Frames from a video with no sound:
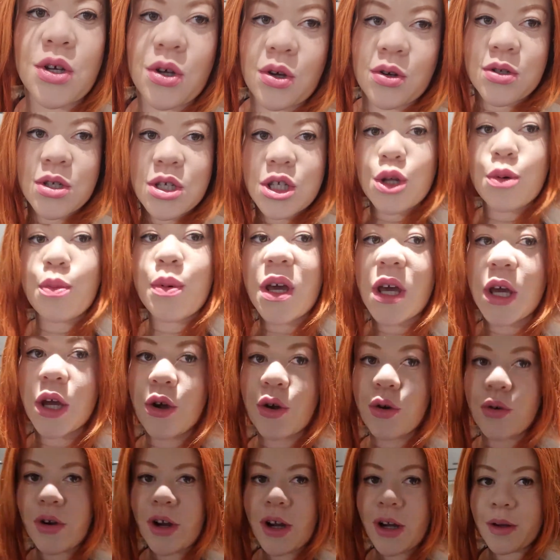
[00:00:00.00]
go to the
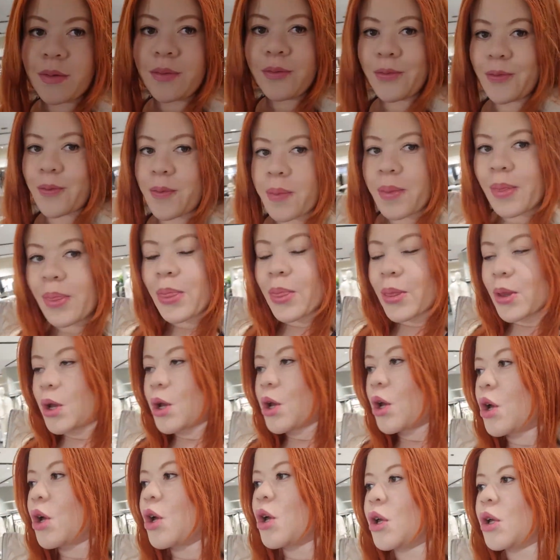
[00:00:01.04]
bakery,
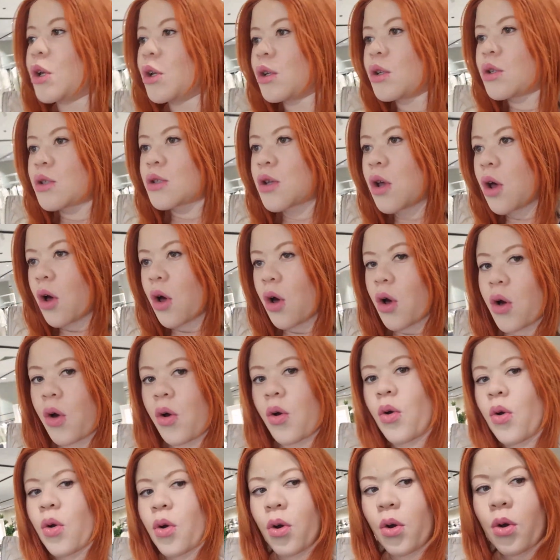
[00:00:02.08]

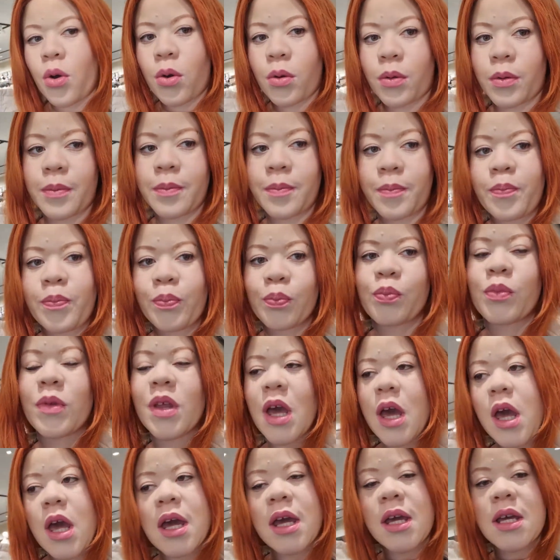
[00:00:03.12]
so
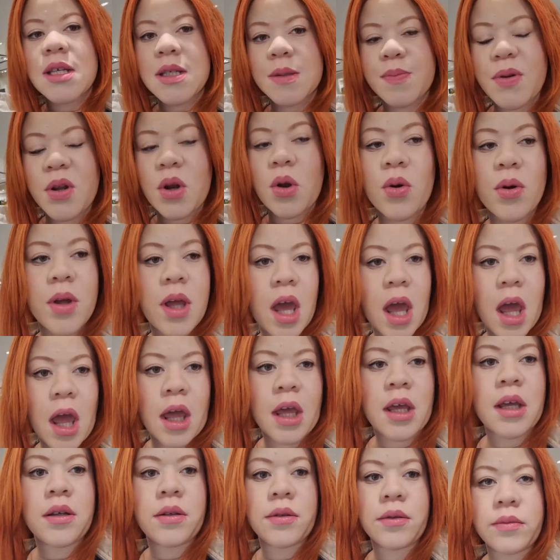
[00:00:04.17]
he's been
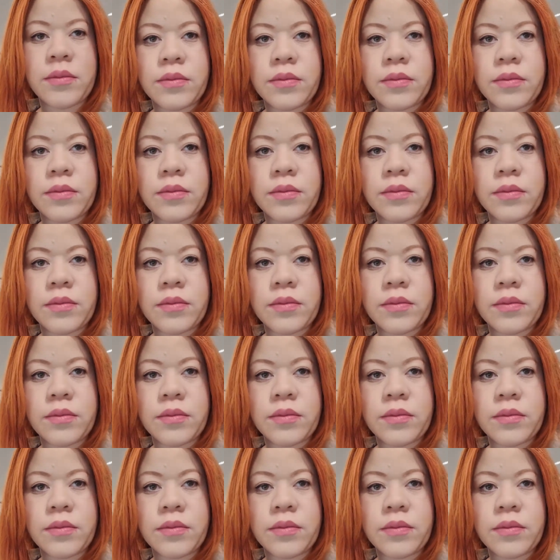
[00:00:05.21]
okay,